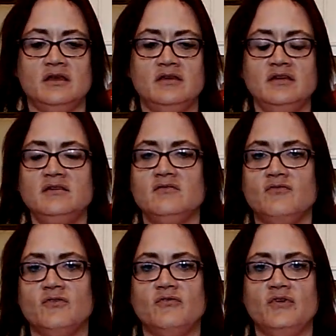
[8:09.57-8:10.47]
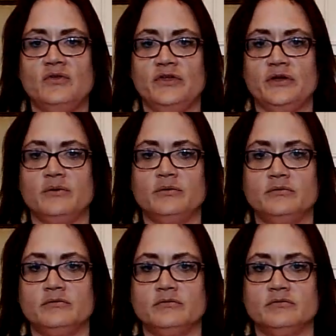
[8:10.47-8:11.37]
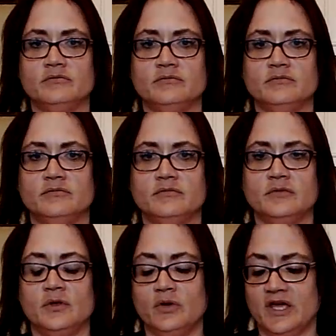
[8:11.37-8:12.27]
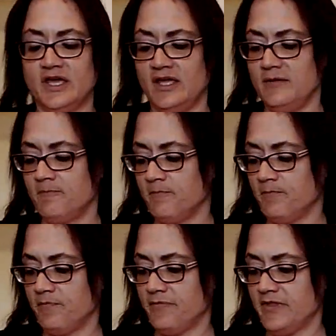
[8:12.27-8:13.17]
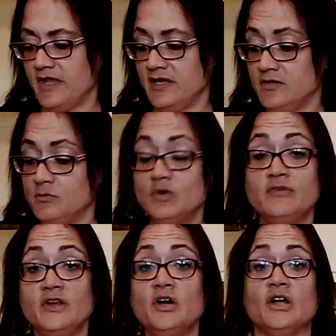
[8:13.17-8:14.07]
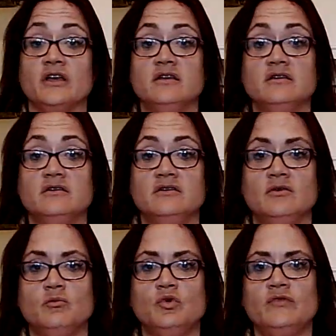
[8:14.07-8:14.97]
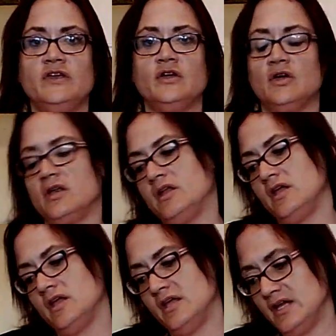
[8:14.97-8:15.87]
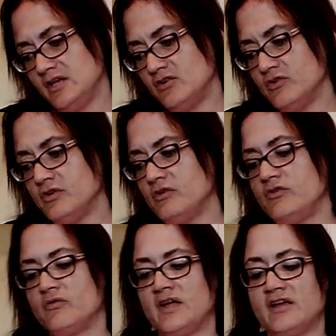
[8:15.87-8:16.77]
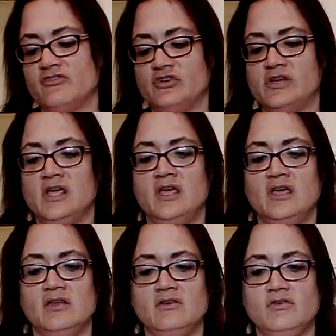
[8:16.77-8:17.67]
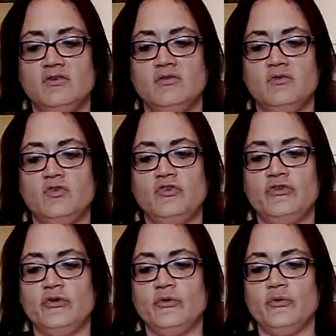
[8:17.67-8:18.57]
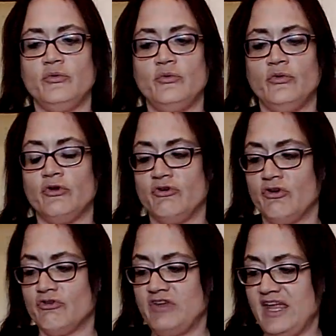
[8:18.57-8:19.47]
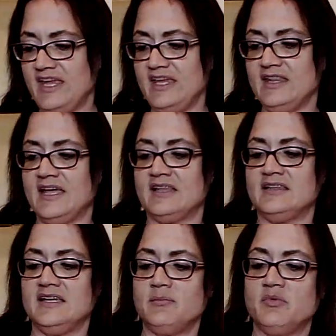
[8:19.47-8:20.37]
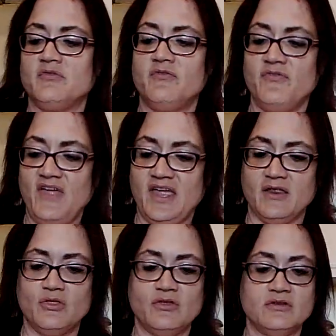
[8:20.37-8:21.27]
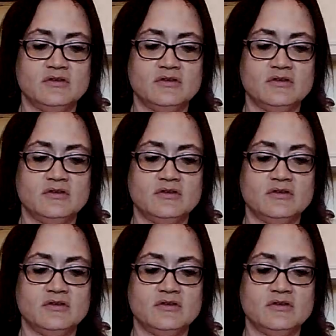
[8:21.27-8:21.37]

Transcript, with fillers: didn't fulfill you, okay? And you're moving on. You're moving on in your new direction. To you're taking that leap of faith